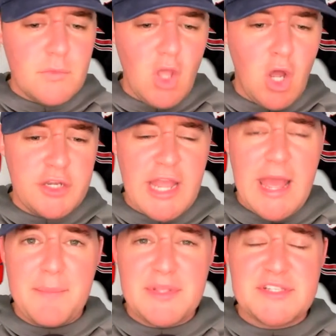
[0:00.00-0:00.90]
on
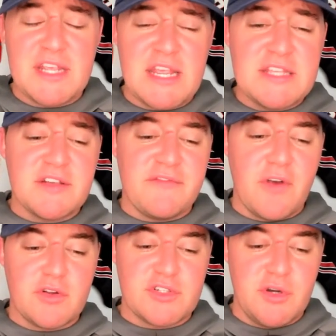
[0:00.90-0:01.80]
campus. He's a
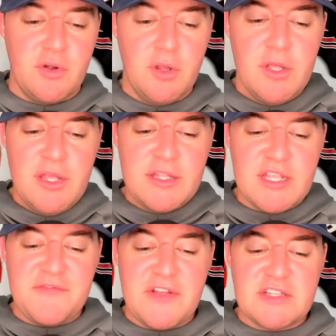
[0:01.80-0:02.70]
versatile
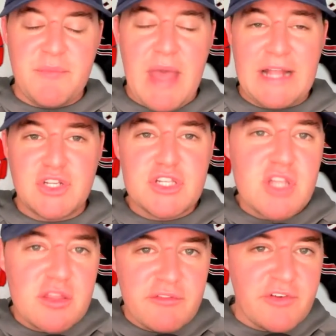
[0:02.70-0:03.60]
defensive back,
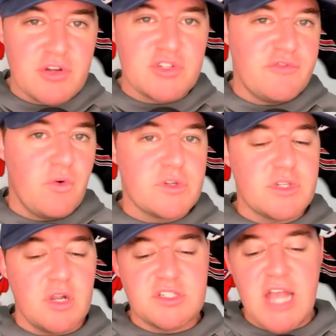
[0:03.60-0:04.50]
just on the verge of
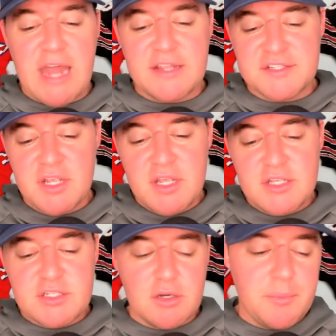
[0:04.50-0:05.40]
four-star status,
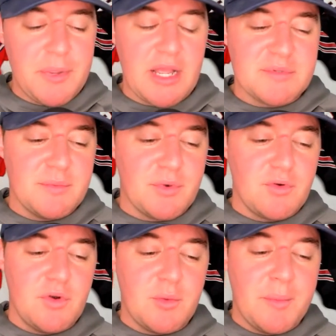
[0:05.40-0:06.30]
starting to pick up some
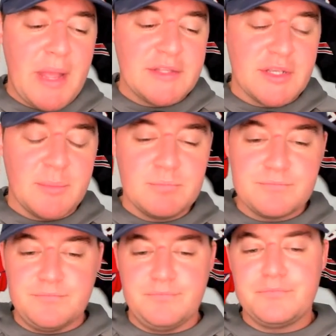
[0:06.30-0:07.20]
recruiting momentum.
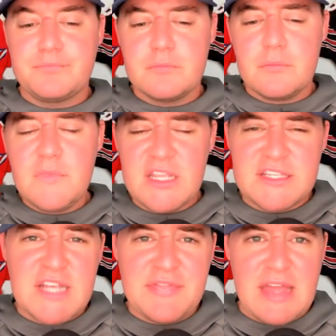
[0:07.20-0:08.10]

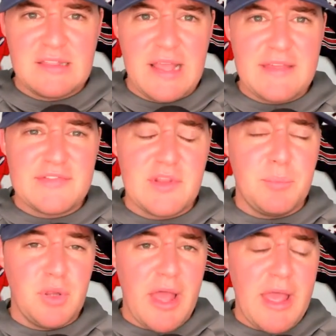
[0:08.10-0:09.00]
He's got that length to
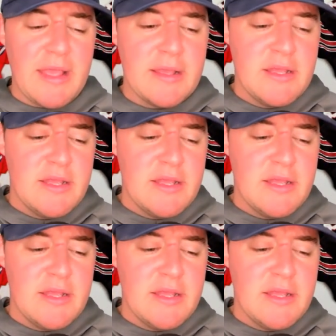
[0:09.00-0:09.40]
play